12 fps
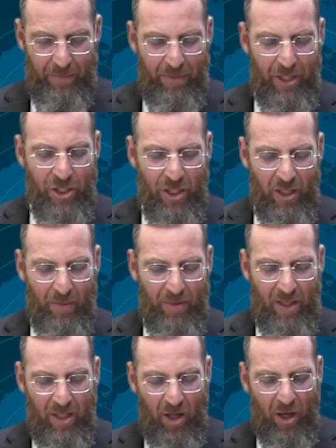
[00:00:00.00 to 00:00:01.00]

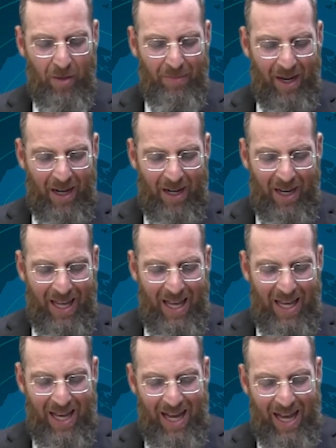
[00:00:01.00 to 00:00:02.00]
Bishlomi omar
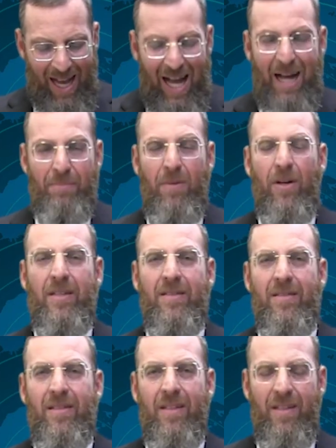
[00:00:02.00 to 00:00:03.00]
ha
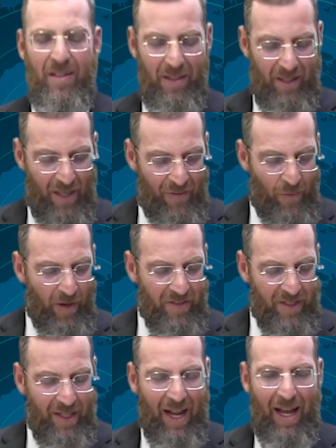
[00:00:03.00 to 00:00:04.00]
moitzi. If he would have
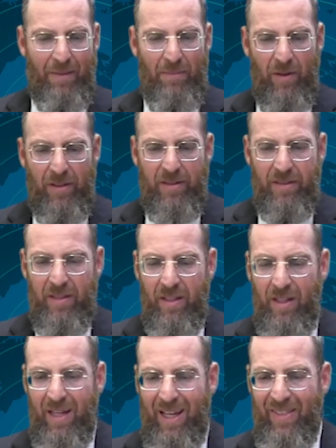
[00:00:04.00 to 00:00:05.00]
said ha
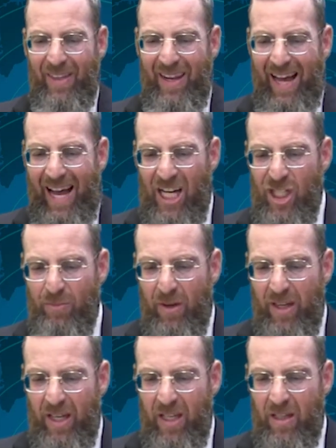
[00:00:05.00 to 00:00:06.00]
moitzi, then
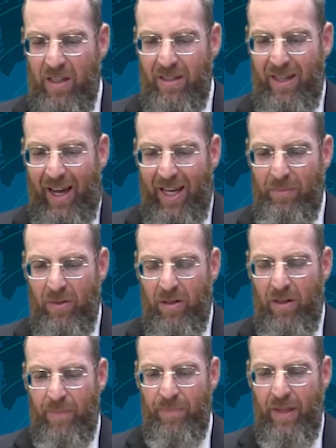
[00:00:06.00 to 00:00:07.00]
ashma inan
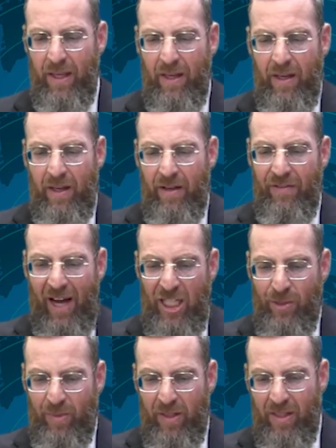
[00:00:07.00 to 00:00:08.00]
taimo.
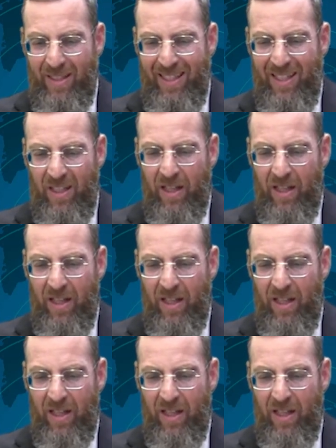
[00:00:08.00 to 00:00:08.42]
Then